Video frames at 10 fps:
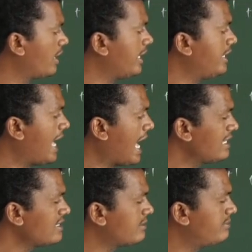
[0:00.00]
it
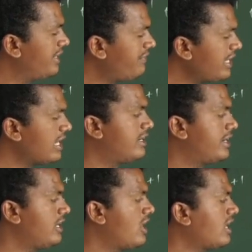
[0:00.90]
has some
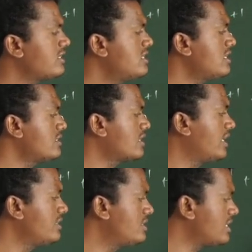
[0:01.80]
difficulty. Larger
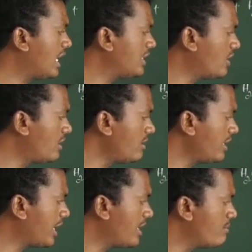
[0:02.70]
sized
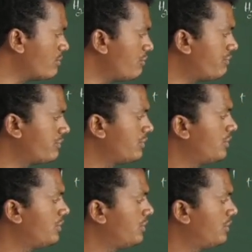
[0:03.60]
ion can move
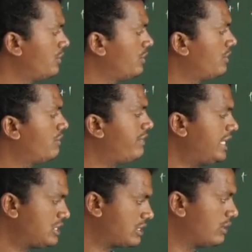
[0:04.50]

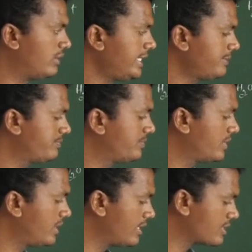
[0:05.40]
very slowly,
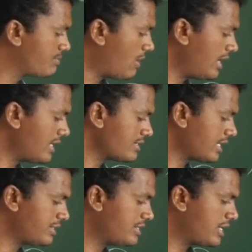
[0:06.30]
smaller
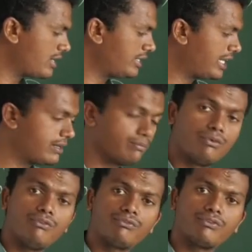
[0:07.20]
sized ion can
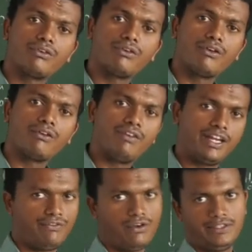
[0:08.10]
move
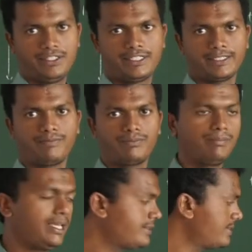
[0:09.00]
very fast.
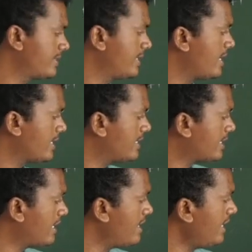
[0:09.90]
Means the
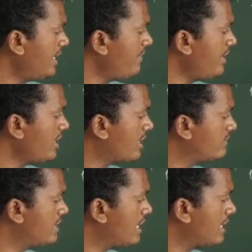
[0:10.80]
conductivity
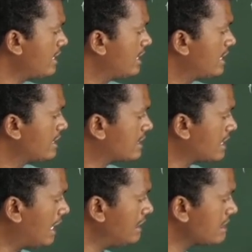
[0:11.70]
of the
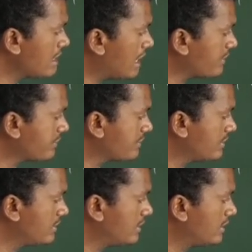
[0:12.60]
salts of
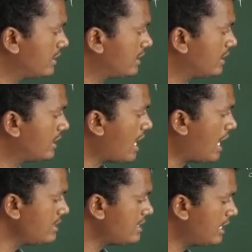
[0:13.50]

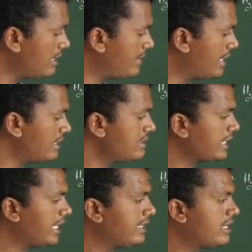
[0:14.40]
alkali metals
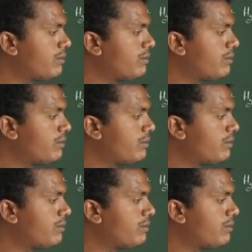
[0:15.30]
in the